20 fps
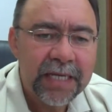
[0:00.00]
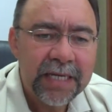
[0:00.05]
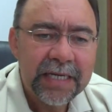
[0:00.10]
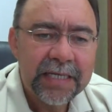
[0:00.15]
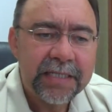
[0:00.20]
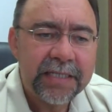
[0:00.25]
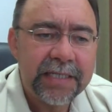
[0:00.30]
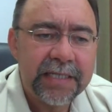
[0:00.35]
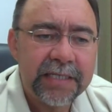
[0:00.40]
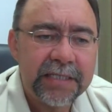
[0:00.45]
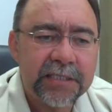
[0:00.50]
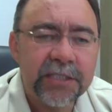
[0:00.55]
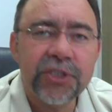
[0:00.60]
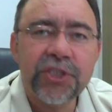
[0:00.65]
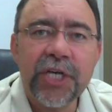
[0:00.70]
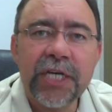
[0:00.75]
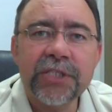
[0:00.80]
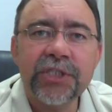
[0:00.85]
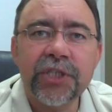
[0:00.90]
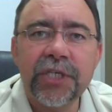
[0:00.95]
The
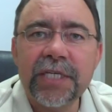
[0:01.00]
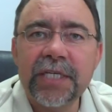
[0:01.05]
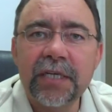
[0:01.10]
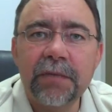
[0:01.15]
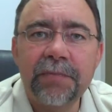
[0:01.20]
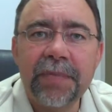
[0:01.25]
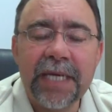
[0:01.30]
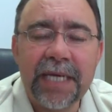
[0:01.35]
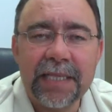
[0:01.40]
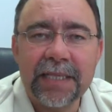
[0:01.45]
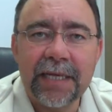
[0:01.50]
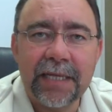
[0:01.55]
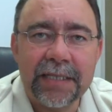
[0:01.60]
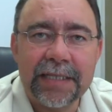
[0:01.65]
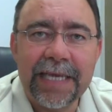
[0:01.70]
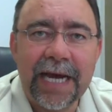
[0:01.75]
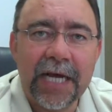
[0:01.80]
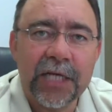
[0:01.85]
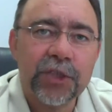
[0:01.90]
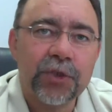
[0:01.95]
suggestion here being that
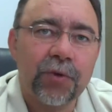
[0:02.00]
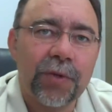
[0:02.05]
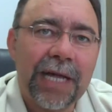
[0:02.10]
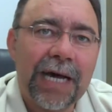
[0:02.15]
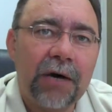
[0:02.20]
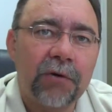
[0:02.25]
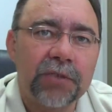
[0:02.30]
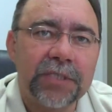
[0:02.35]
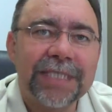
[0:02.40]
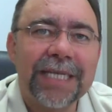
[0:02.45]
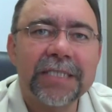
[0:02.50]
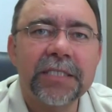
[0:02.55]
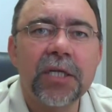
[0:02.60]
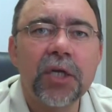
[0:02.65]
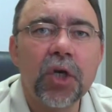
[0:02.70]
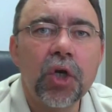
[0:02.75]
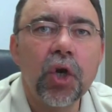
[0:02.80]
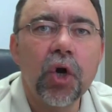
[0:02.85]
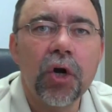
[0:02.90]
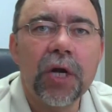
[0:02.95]
the actual house
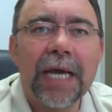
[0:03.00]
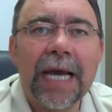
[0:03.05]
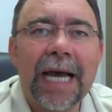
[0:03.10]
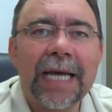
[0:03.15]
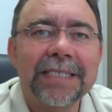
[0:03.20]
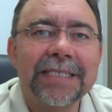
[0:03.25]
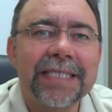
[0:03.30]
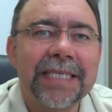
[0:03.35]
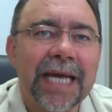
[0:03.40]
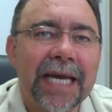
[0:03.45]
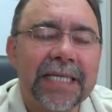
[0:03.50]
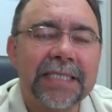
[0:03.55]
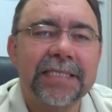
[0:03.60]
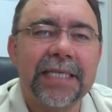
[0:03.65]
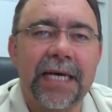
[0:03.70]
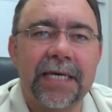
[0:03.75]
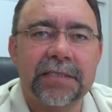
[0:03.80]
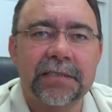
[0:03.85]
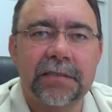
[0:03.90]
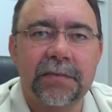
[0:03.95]
doesn't look as nice
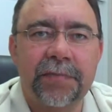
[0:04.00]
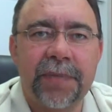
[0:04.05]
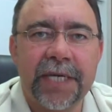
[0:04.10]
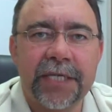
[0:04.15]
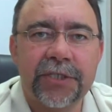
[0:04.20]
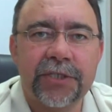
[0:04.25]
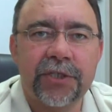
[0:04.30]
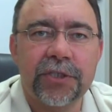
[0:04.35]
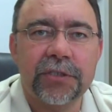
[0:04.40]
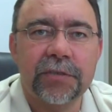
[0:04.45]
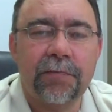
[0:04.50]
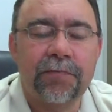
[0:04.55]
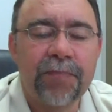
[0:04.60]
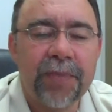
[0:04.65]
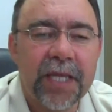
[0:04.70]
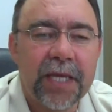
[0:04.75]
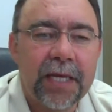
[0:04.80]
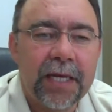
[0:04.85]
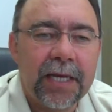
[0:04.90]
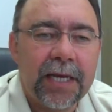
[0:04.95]
as the pictures.
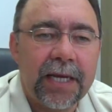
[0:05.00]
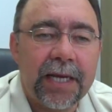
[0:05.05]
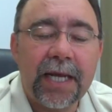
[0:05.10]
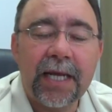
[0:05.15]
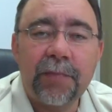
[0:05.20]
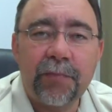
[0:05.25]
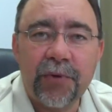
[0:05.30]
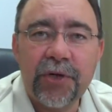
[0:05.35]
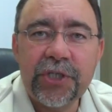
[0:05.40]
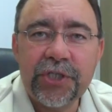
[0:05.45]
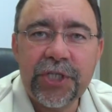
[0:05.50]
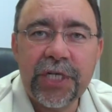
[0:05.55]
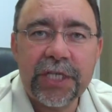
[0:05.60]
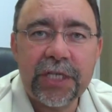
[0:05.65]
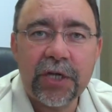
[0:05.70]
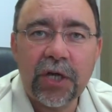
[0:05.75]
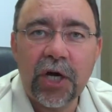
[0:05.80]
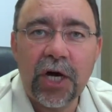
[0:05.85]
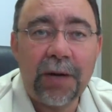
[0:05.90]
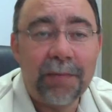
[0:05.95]
And I appreciate
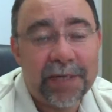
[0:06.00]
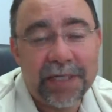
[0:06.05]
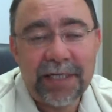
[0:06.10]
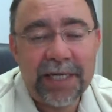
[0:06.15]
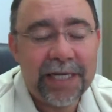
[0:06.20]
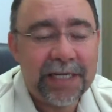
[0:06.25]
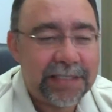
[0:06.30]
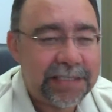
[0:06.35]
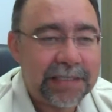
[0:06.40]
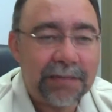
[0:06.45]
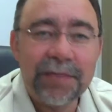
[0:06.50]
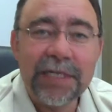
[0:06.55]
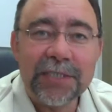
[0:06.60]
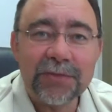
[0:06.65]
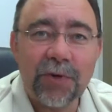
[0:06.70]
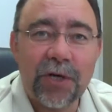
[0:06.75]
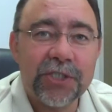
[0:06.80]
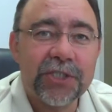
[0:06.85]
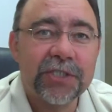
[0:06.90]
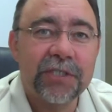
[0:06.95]
the comment, hey, somebody's
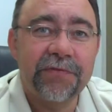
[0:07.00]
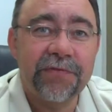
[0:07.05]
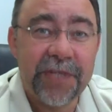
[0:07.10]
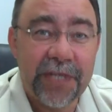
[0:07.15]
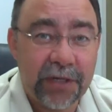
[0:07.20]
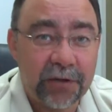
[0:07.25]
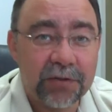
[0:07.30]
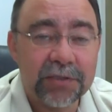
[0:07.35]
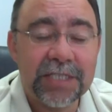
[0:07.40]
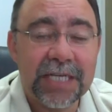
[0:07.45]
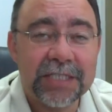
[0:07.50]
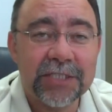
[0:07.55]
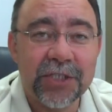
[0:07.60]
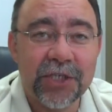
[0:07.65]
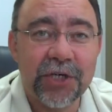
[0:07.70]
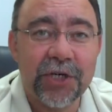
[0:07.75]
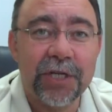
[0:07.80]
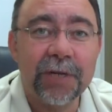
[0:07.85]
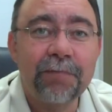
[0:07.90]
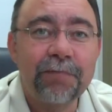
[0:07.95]
watching the videos, that's
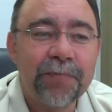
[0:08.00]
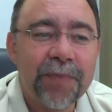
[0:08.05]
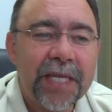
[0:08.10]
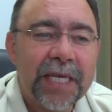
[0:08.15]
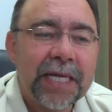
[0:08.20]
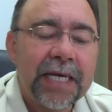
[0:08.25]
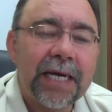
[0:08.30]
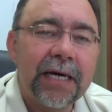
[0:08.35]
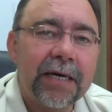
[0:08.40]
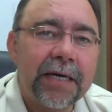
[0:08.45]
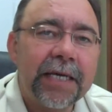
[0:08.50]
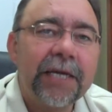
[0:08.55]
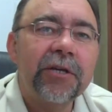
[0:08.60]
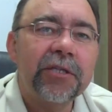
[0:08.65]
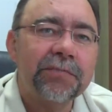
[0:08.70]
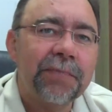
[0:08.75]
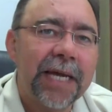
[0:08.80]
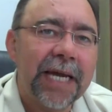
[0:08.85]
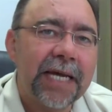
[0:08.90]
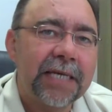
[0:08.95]
good.
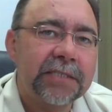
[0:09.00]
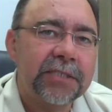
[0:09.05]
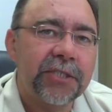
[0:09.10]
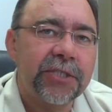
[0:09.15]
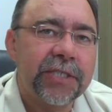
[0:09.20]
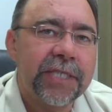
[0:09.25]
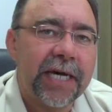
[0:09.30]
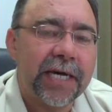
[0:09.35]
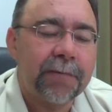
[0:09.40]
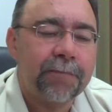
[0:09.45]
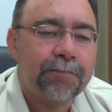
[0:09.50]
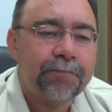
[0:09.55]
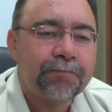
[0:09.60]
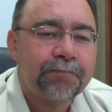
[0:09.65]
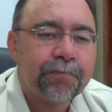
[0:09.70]
Here's my answer to that.